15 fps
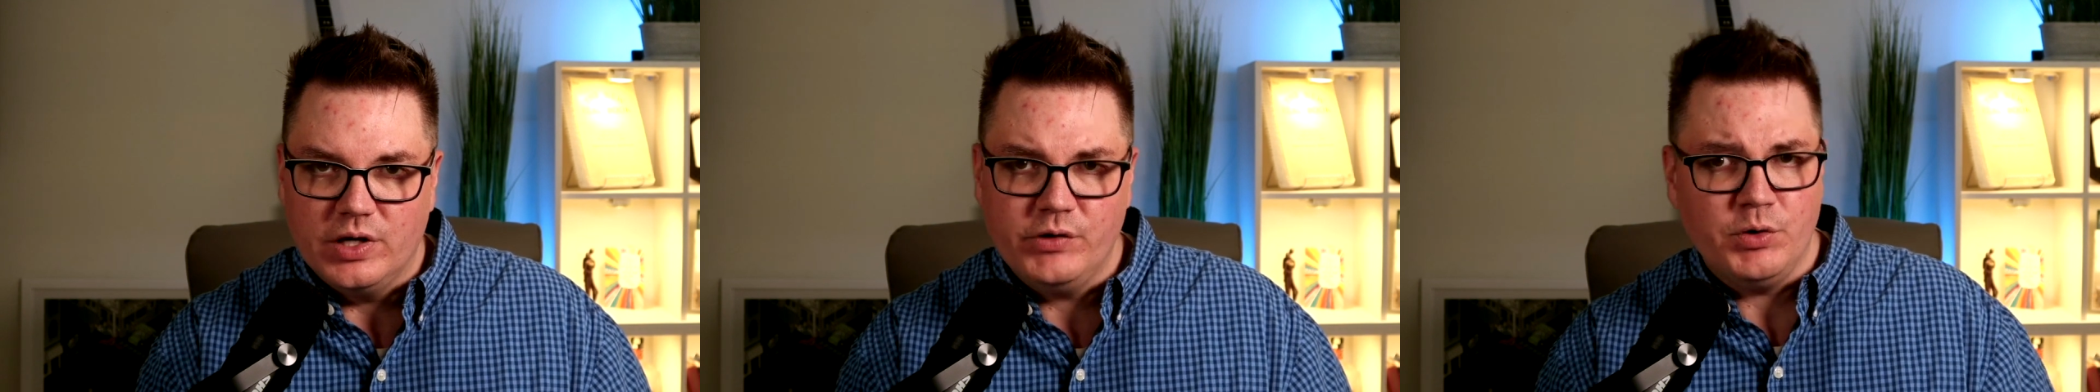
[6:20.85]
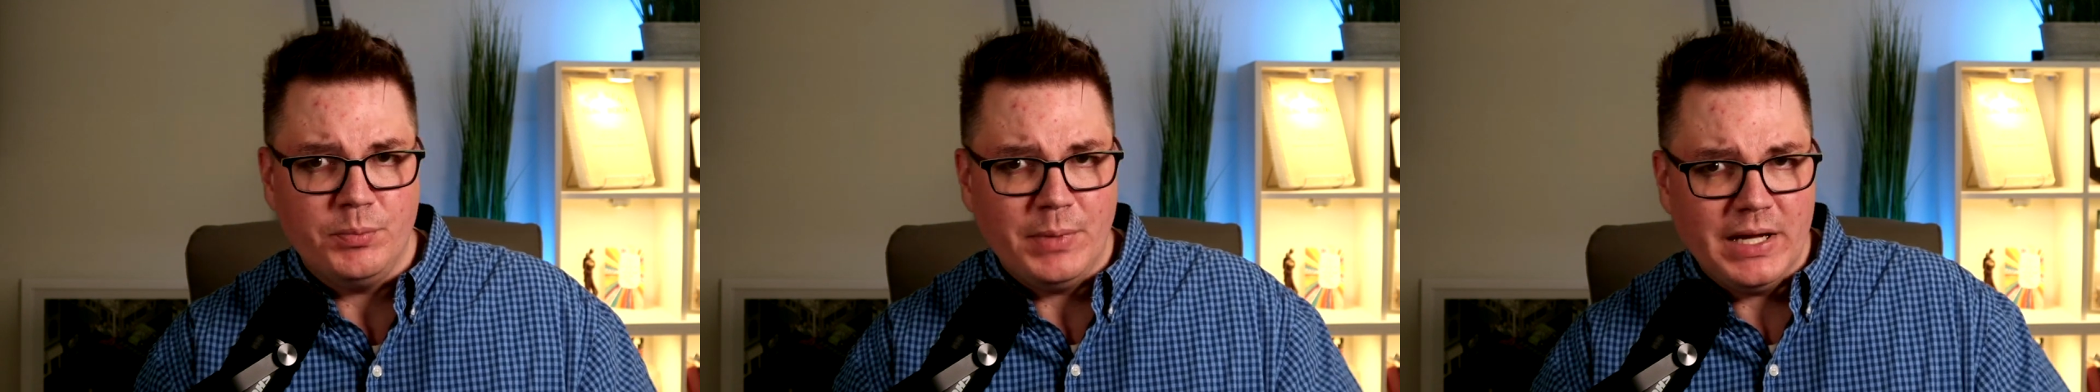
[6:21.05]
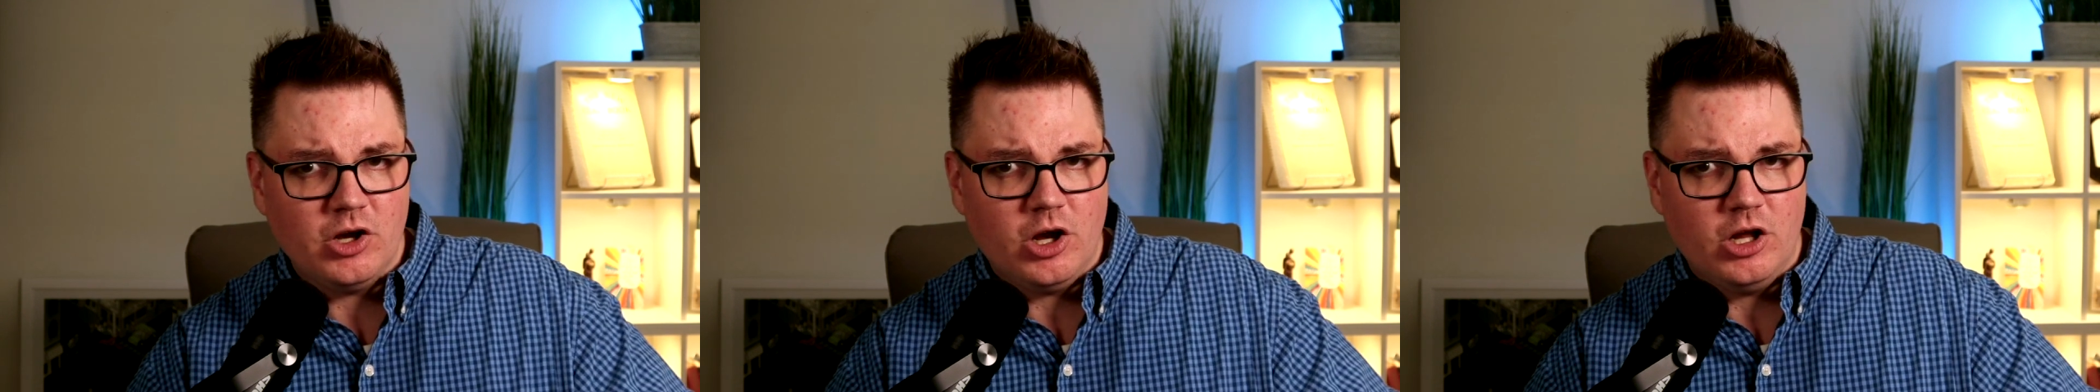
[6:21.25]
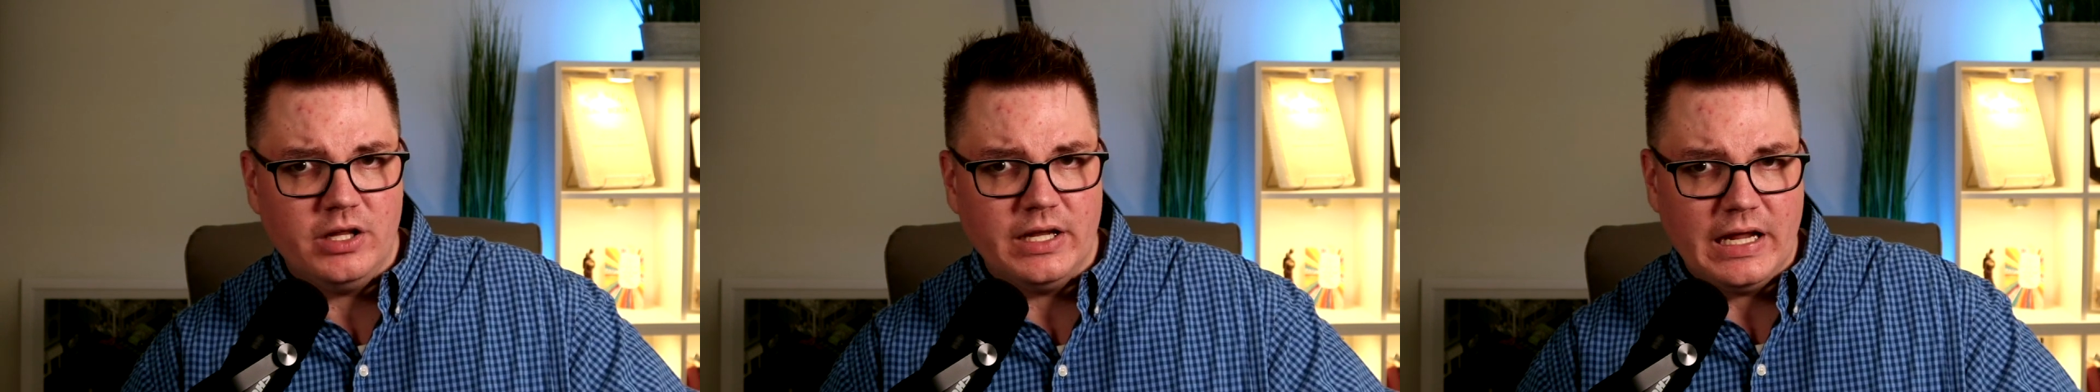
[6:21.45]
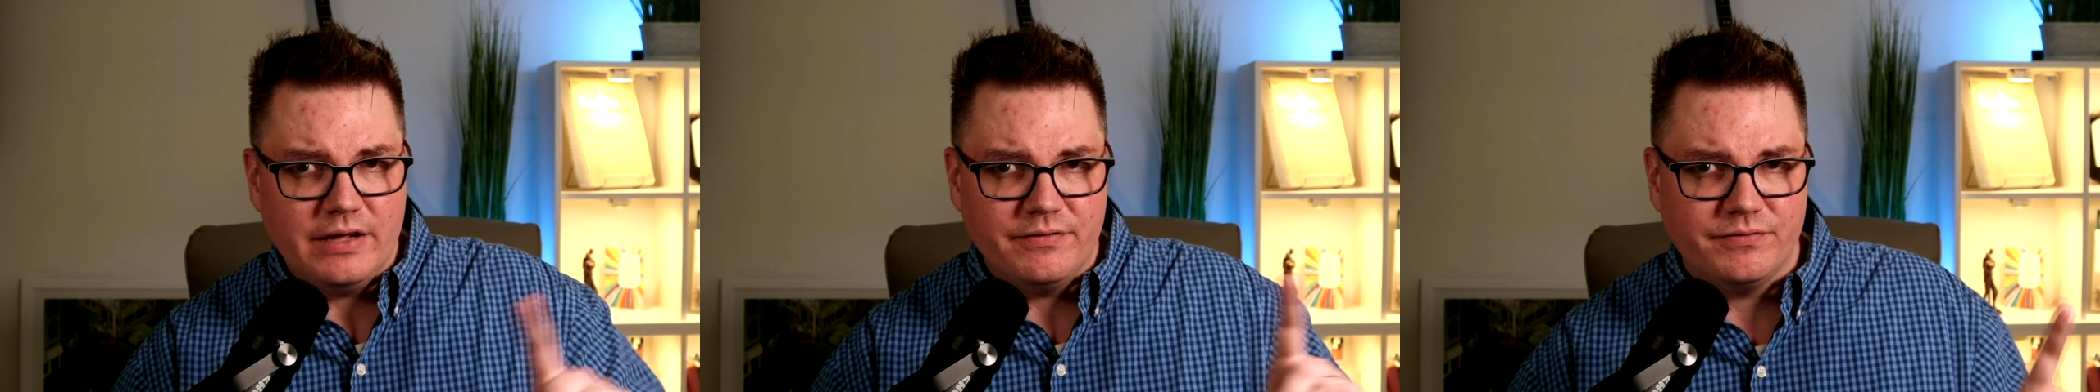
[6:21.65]
Now we might call
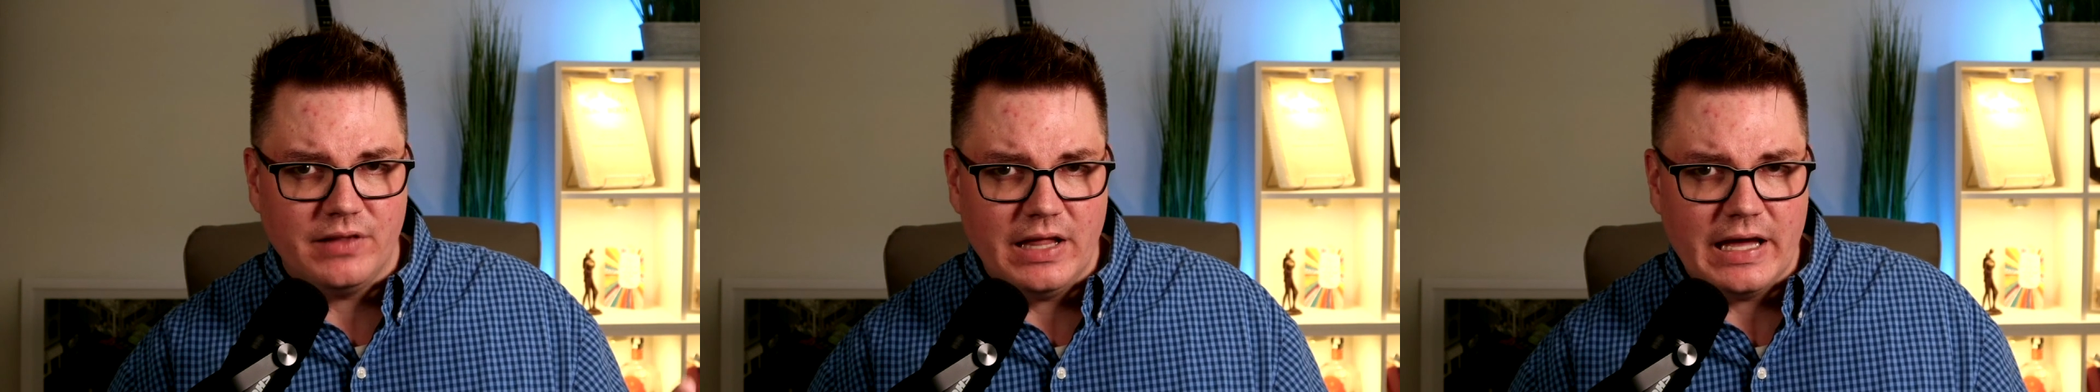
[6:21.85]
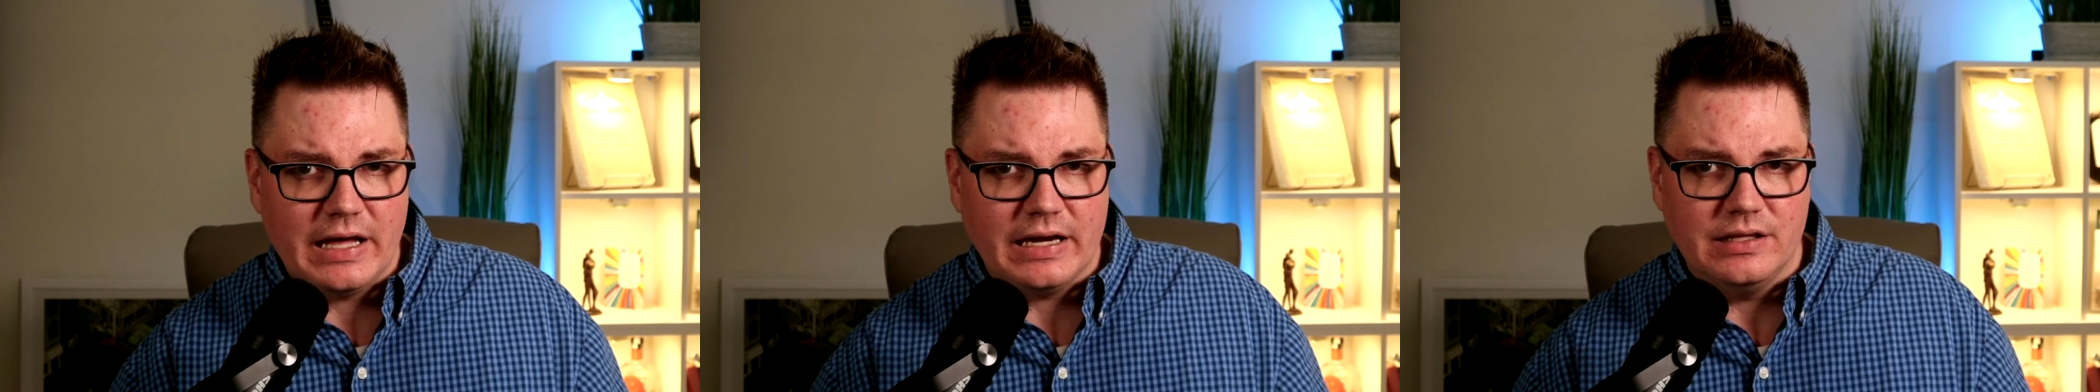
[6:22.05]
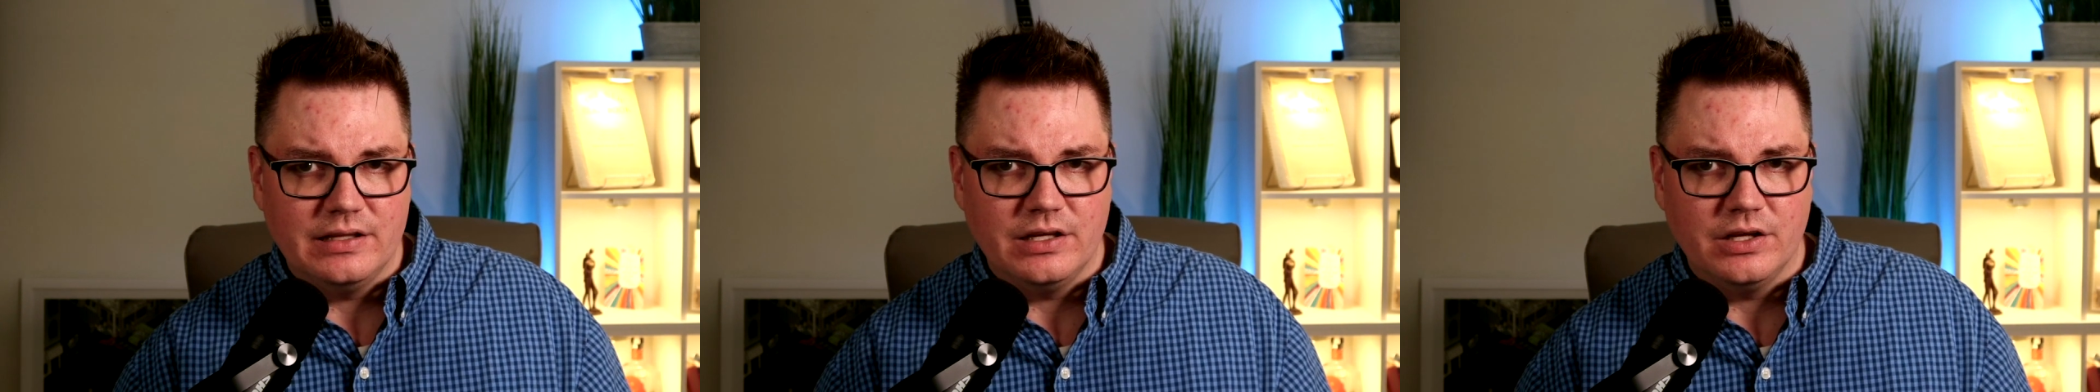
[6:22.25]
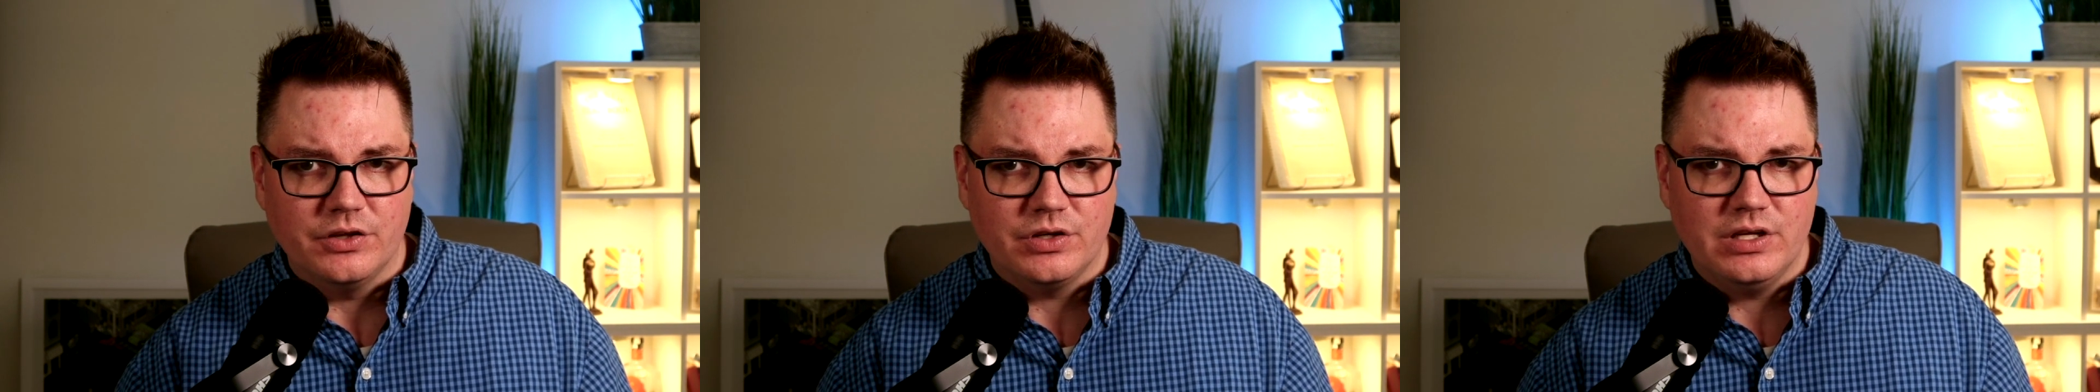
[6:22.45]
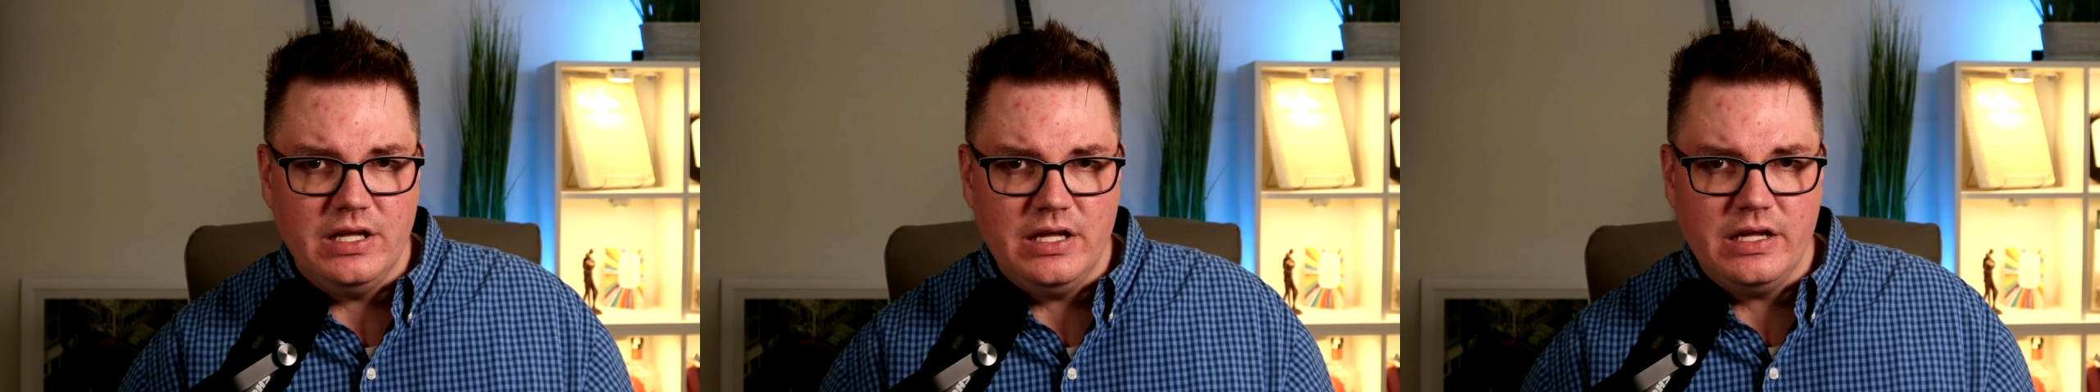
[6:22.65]
it A flat in the other
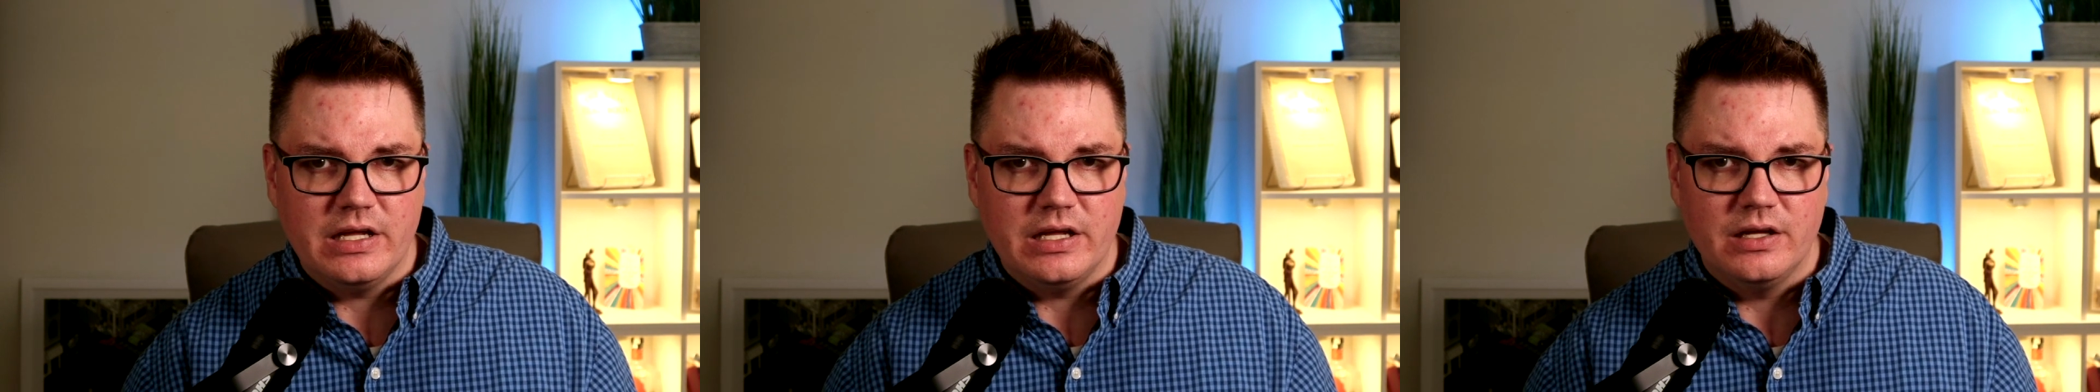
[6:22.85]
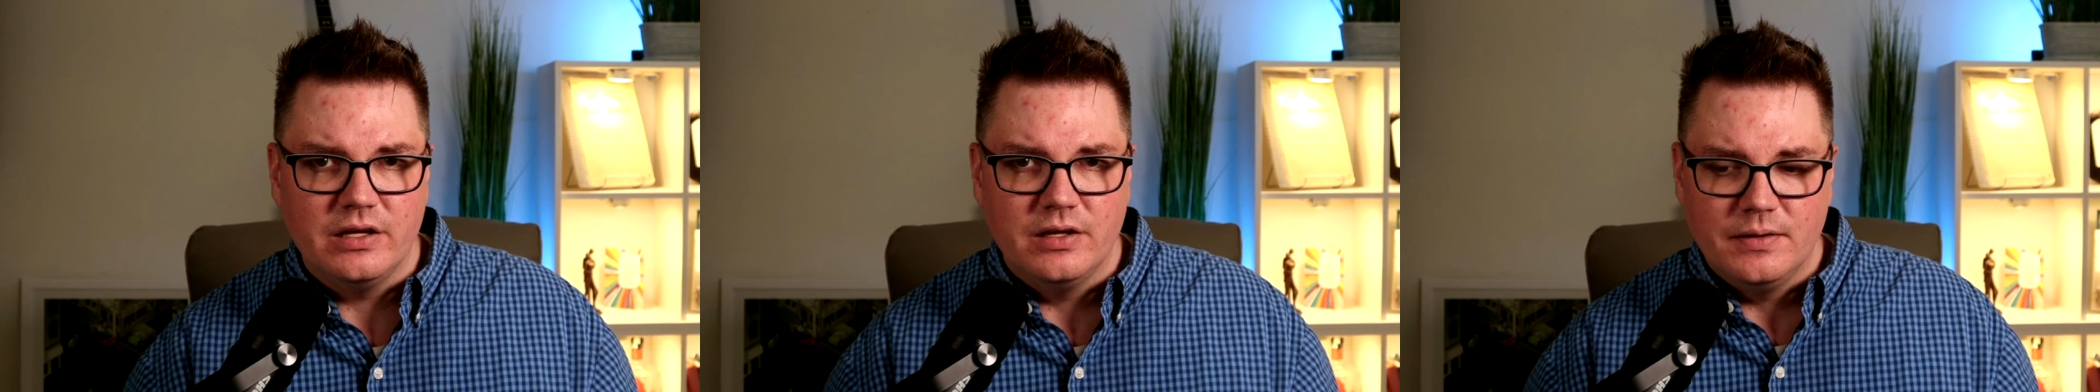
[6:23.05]
key,